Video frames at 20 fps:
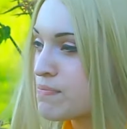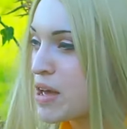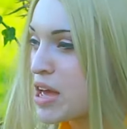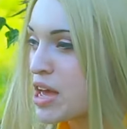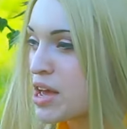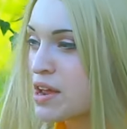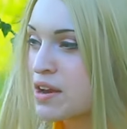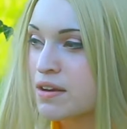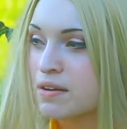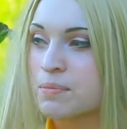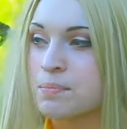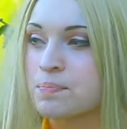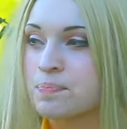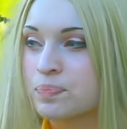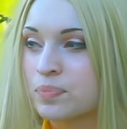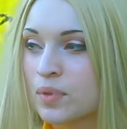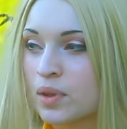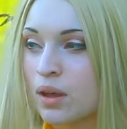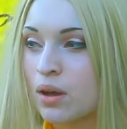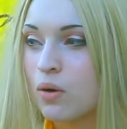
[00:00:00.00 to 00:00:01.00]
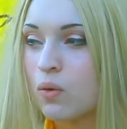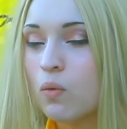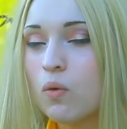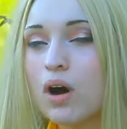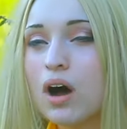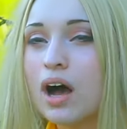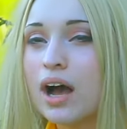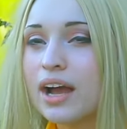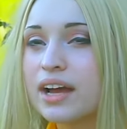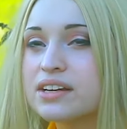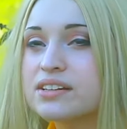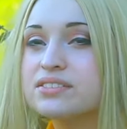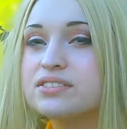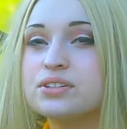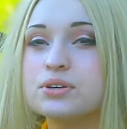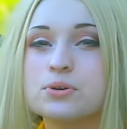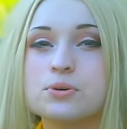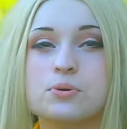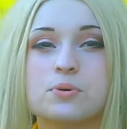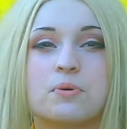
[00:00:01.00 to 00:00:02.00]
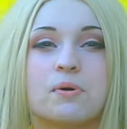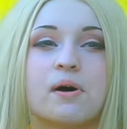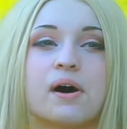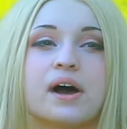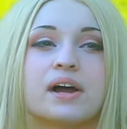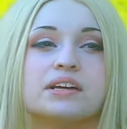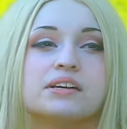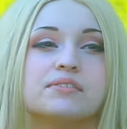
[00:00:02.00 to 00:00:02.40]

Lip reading: man, why do I